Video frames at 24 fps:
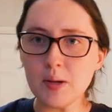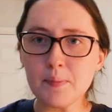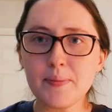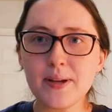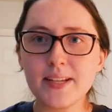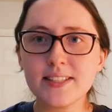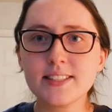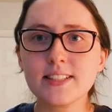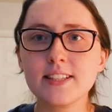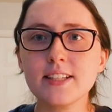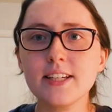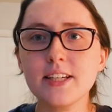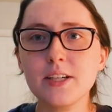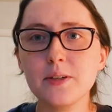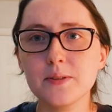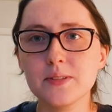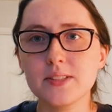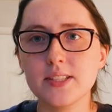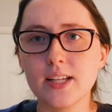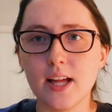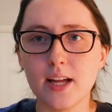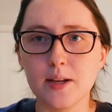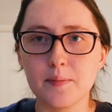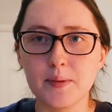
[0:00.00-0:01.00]
Basically, he
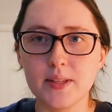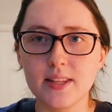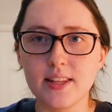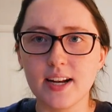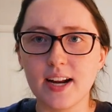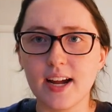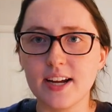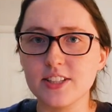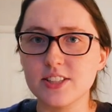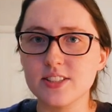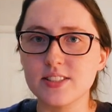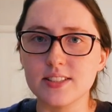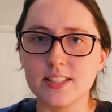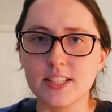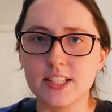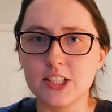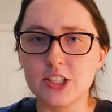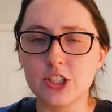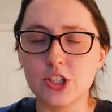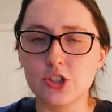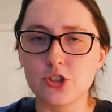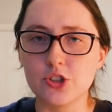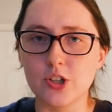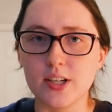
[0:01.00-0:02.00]
was telling me that I just
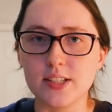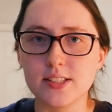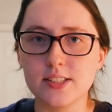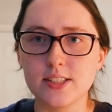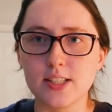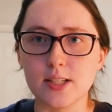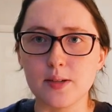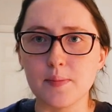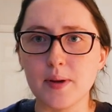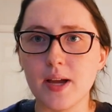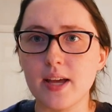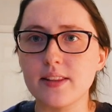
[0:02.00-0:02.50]
needed to trust him.